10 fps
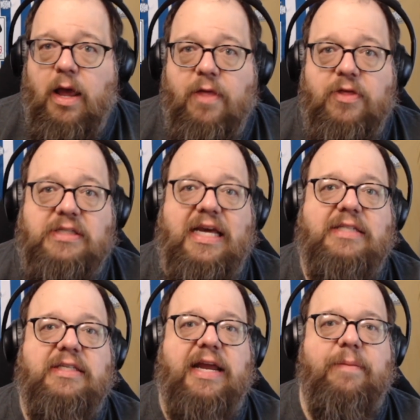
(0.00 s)
the test
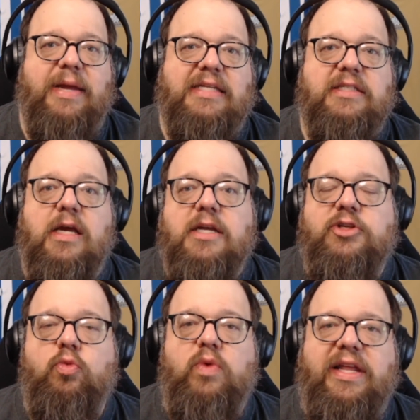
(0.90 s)
database to
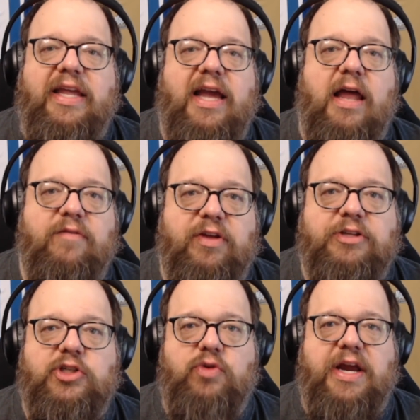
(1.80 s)
really kind of
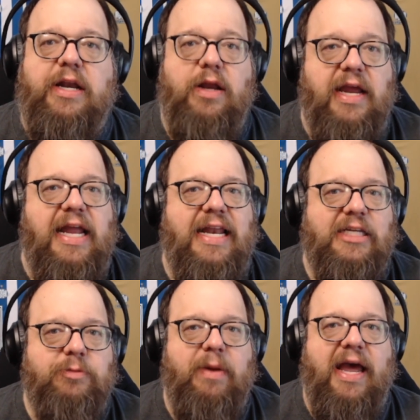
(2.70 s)
illustrate it is
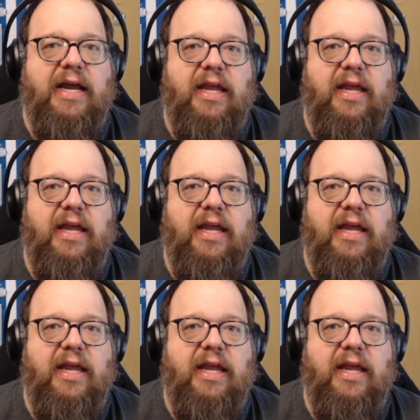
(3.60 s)
back,